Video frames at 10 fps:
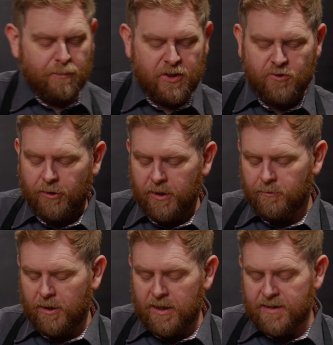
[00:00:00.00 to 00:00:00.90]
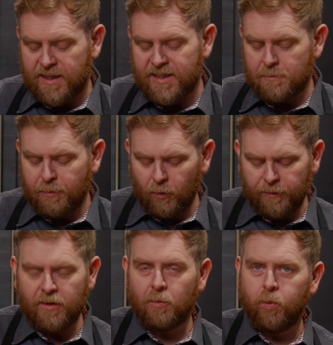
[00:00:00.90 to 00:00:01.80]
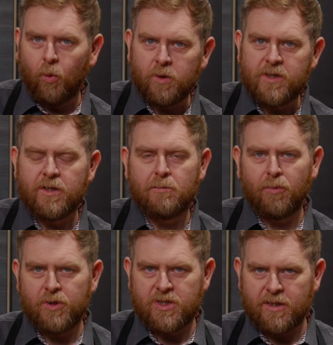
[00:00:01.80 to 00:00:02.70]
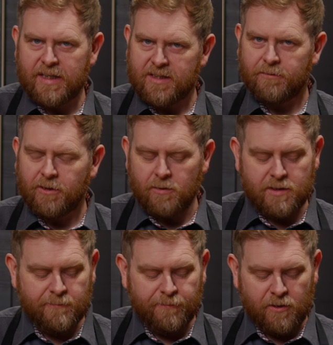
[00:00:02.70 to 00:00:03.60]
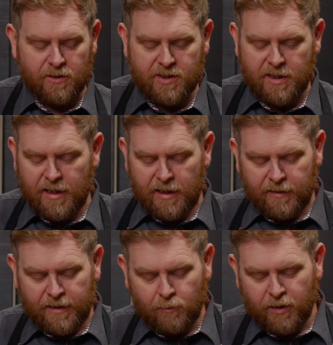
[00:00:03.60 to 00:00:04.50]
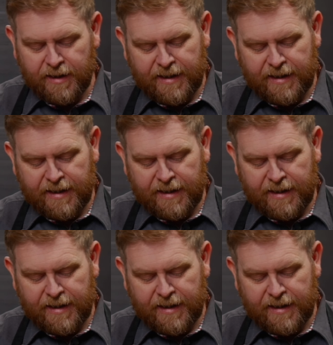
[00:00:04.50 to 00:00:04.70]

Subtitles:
my dry ingredients. And it's important that the water, the moisture, that stuff goes in first. Then we're going